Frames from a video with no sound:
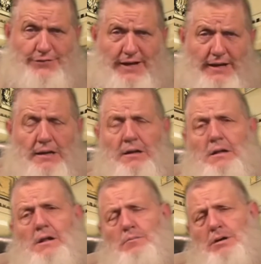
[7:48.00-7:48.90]
they?
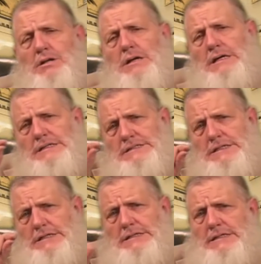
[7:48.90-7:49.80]
But
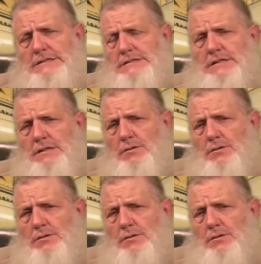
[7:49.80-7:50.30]
consider this.